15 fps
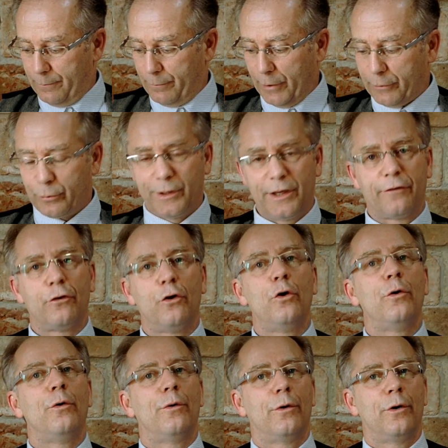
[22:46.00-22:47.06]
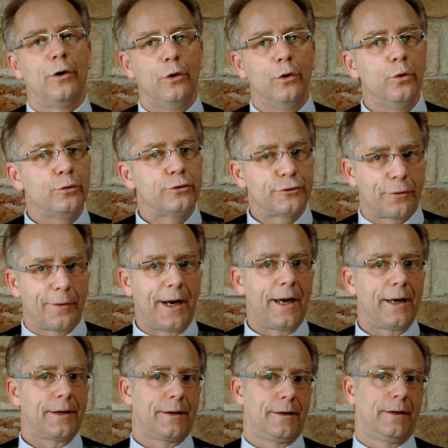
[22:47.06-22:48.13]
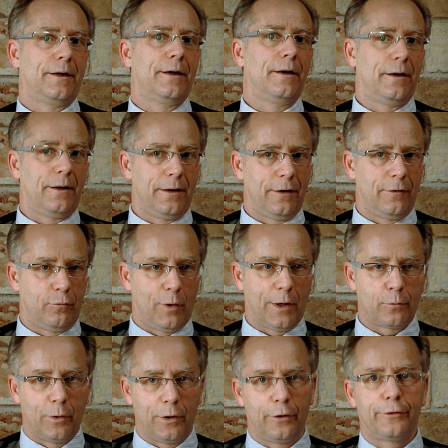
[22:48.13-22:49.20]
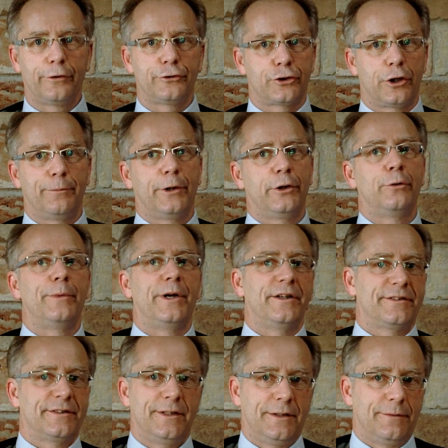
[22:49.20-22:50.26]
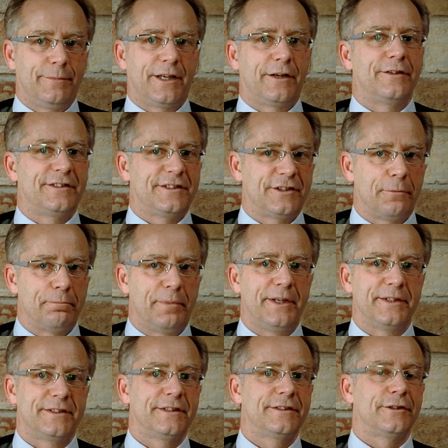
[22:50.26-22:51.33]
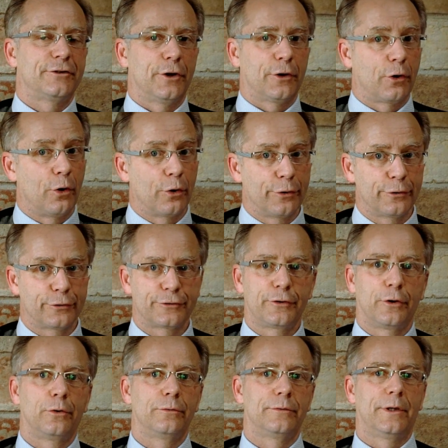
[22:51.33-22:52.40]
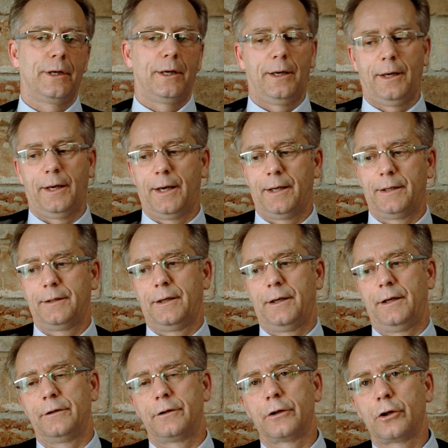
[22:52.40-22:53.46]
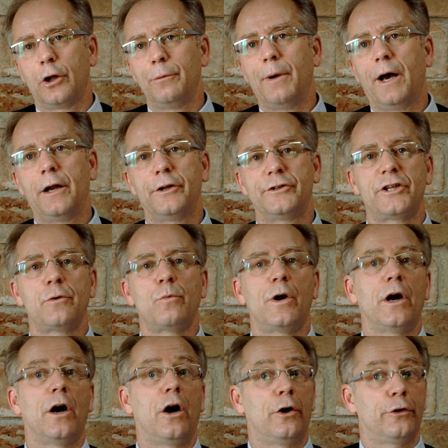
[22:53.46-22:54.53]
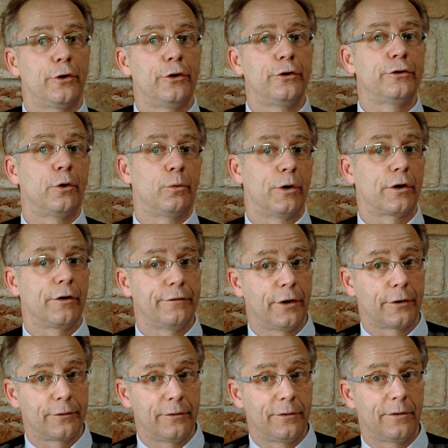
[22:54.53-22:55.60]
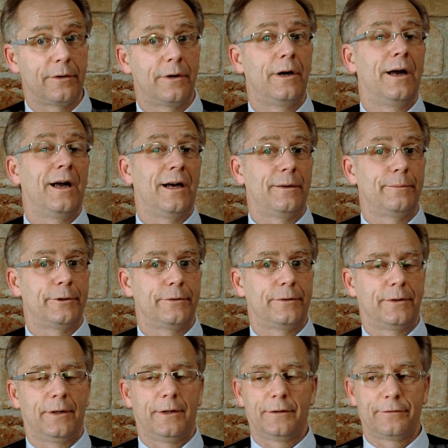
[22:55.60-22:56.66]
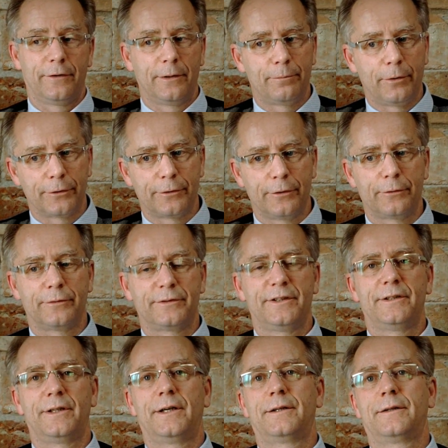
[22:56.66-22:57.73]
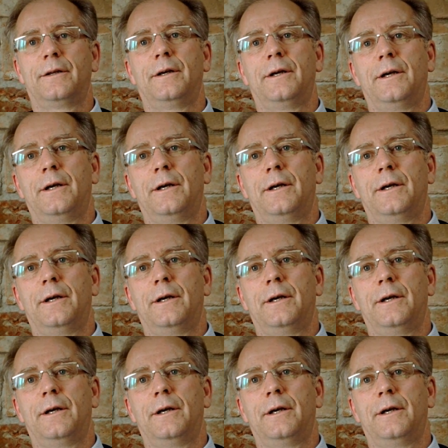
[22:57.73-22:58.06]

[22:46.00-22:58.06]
But you never lose track of what we learn in German new medicine because it's the basis, it's a cornerstone. And in total biology, we honor the work of Dr. Hammer. It's very important to say that.